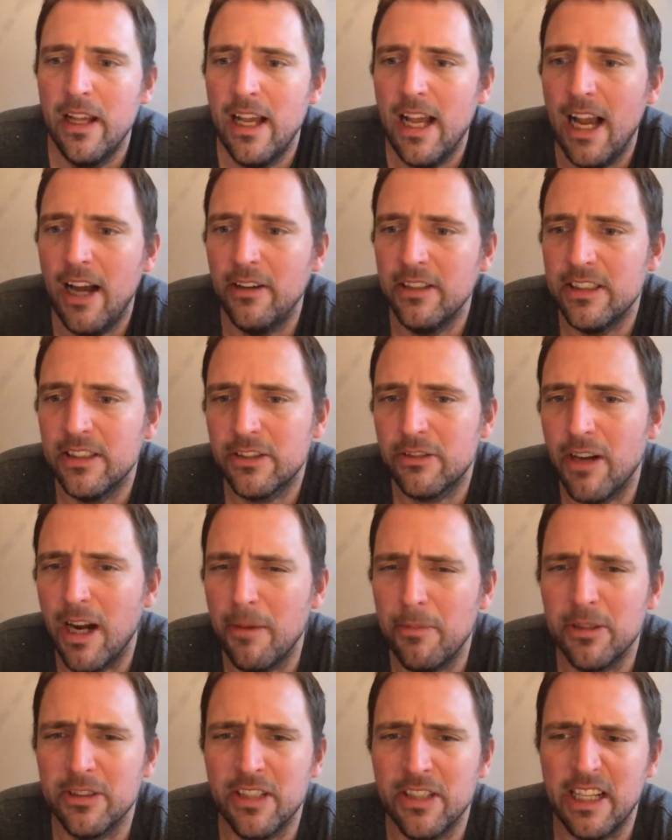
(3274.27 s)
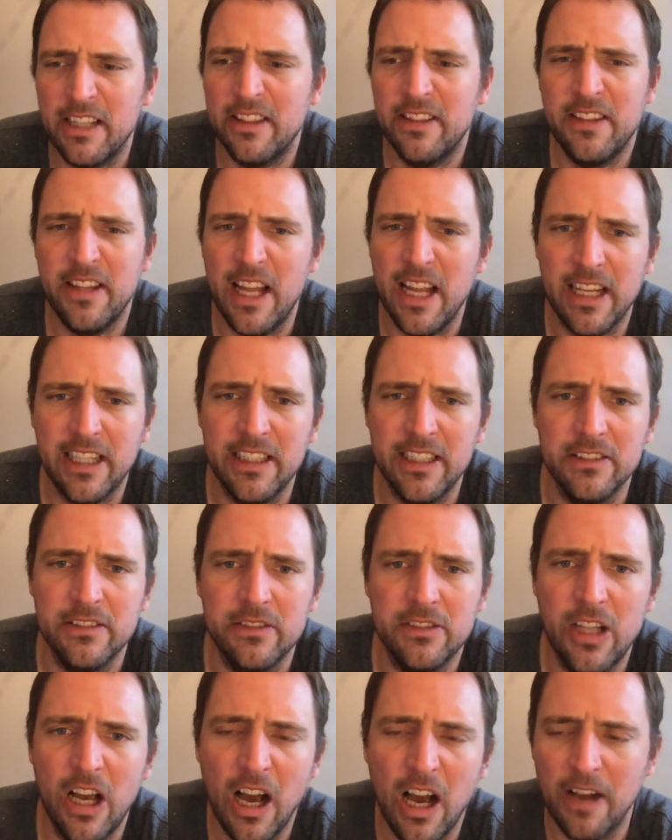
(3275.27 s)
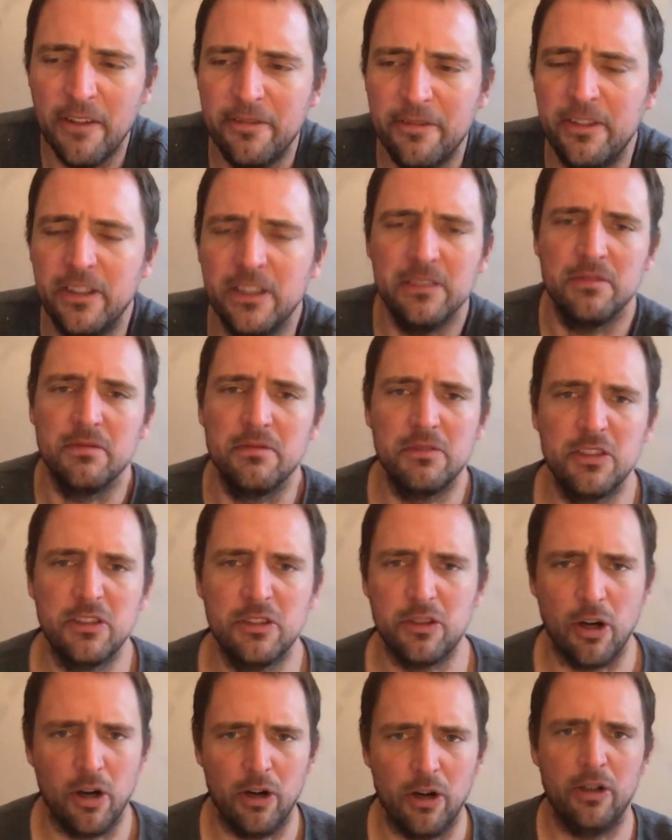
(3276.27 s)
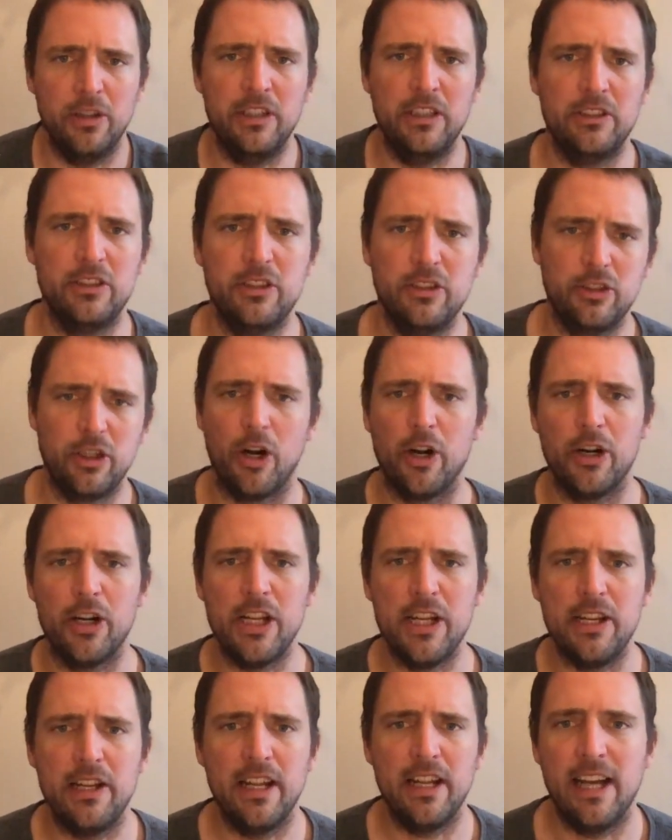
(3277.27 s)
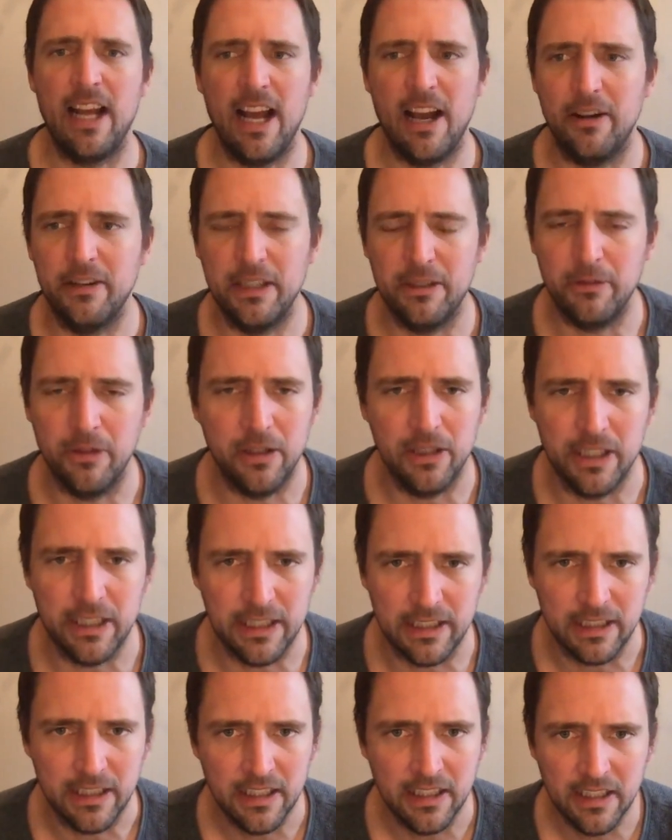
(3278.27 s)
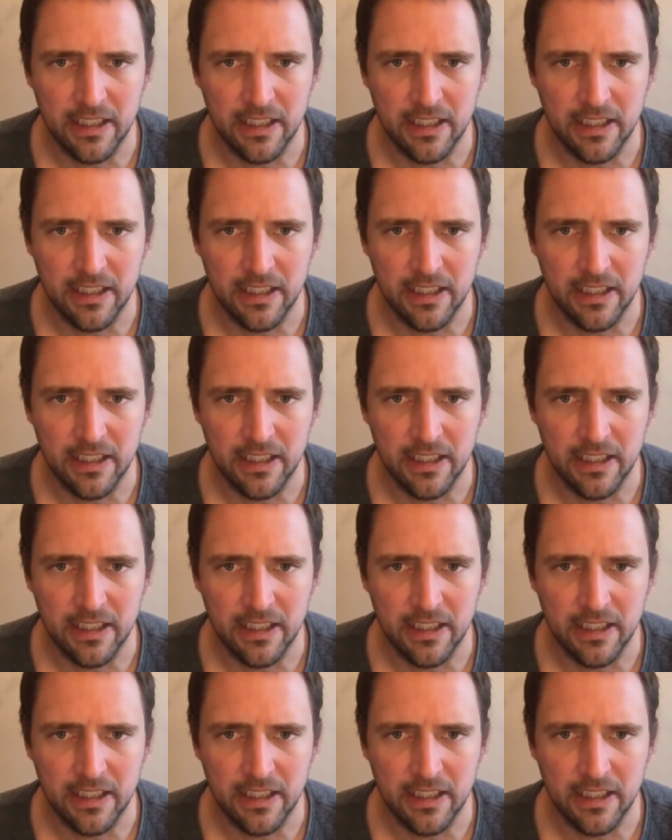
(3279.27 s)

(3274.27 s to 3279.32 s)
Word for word: how he described her as like thick and tough and stern and sturdy, and how he really